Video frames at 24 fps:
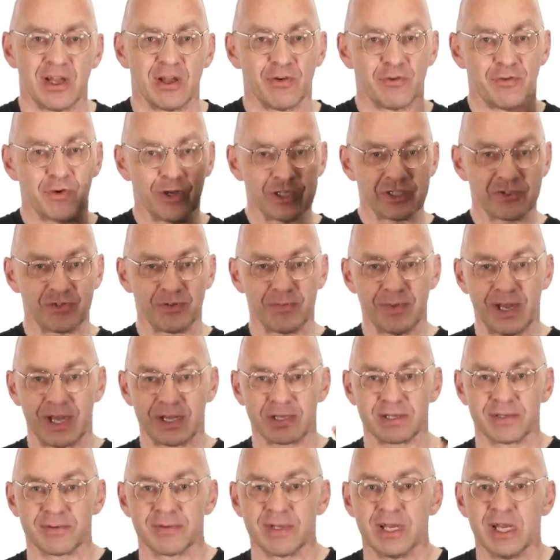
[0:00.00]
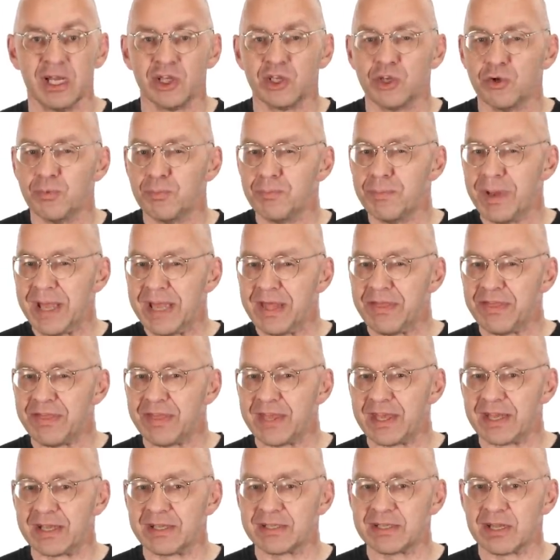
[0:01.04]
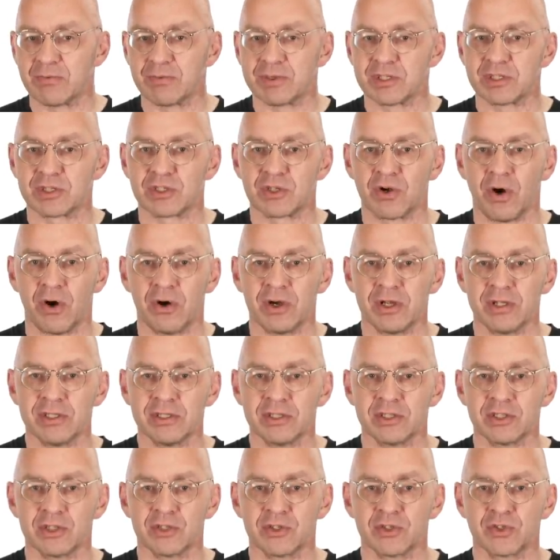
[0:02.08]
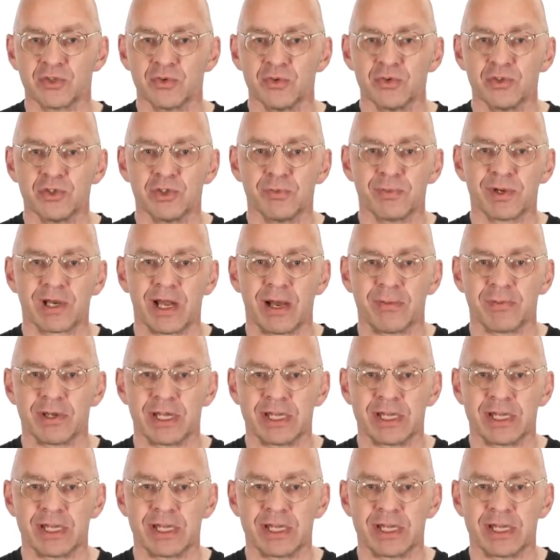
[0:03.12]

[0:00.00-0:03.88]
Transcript: First remark, you may think that with coins soon to become